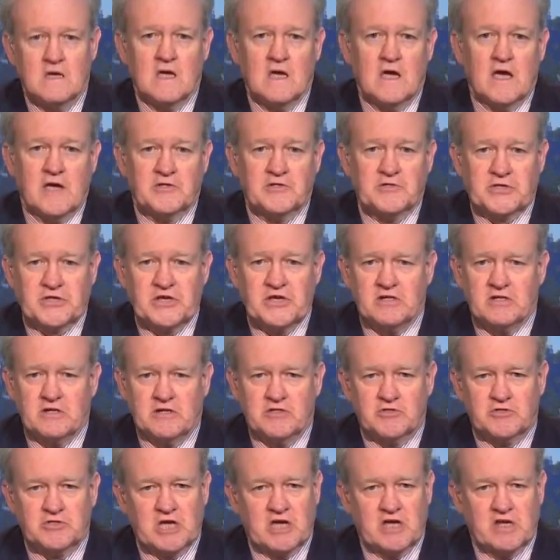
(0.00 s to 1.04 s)
certainly
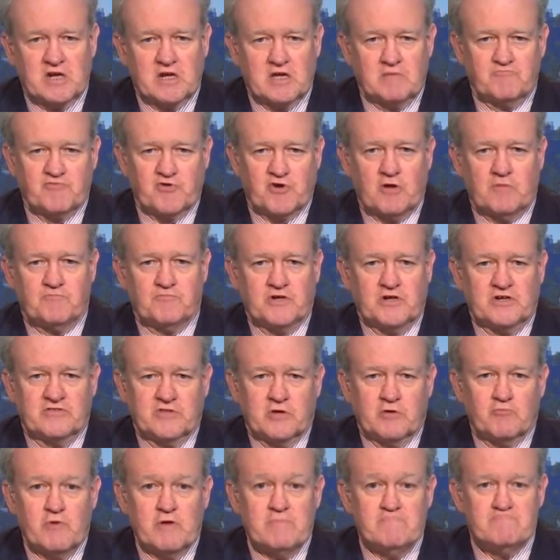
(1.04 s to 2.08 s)
entirely proper that we
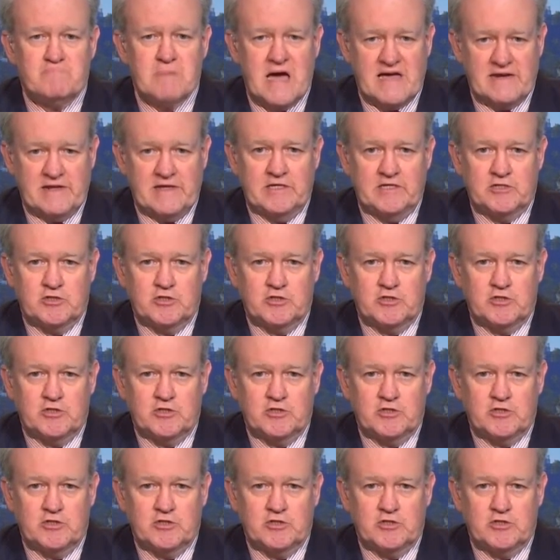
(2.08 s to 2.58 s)
manage